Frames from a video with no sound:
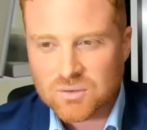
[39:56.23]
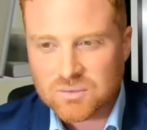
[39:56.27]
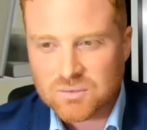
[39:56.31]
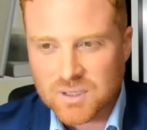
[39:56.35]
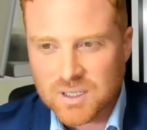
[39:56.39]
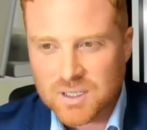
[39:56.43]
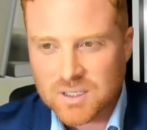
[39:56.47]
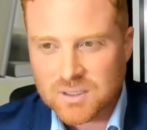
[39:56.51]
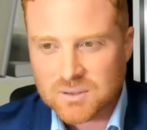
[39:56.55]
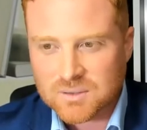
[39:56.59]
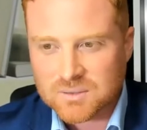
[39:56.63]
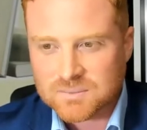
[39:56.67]

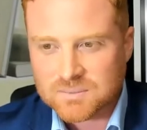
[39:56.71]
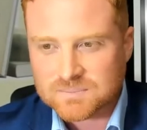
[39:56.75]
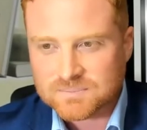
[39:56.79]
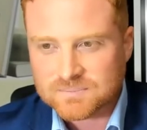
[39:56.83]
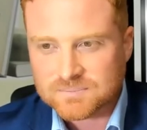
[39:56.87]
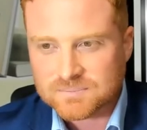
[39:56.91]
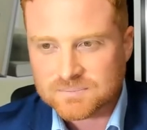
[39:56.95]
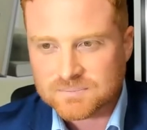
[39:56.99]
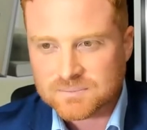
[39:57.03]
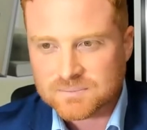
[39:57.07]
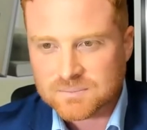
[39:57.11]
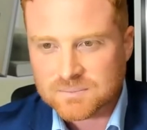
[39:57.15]
real
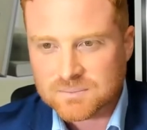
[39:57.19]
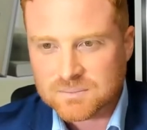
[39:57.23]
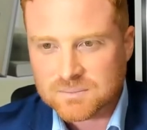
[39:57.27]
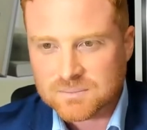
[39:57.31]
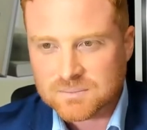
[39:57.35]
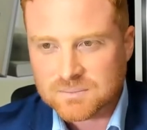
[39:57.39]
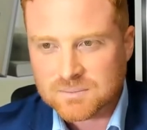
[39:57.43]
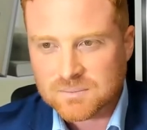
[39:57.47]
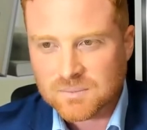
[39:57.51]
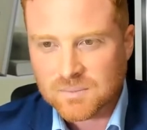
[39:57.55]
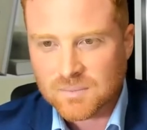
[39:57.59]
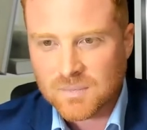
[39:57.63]

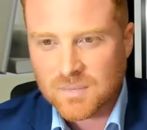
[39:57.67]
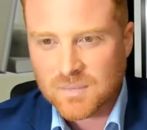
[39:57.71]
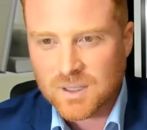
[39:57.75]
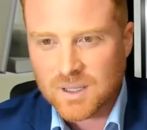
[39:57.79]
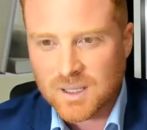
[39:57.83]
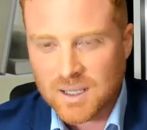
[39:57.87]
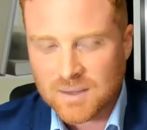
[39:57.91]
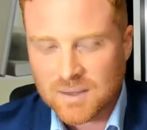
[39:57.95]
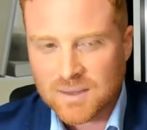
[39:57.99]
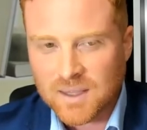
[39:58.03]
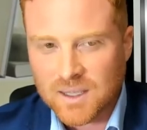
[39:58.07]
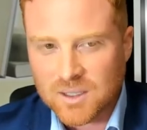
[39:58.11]

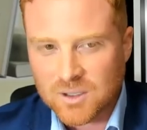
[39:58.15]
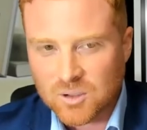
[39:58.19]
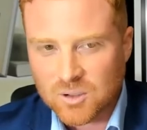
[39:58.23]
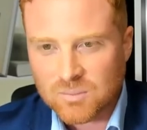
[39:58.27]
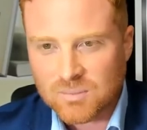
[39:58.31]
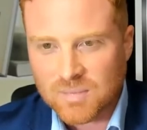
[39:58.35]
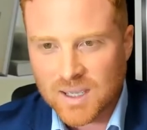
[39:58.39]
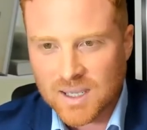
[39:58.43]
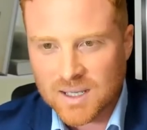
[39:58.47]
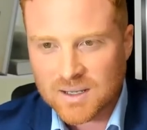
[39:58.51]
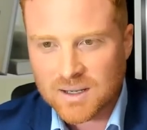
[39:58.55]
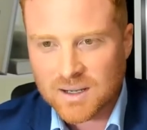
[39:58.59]
and that you
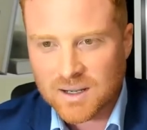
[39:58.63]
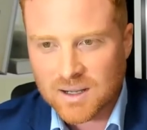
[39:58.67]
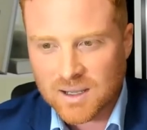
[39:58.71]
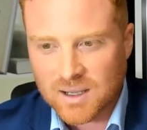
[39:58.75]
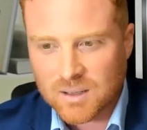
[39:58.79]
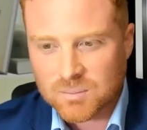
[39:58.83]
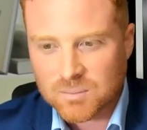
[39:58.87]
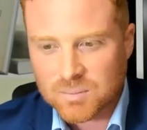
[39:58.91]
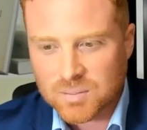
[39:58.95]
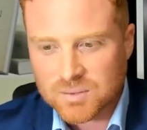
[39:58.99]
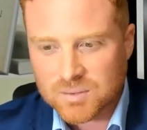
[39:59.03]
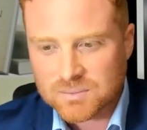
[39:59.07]
made it up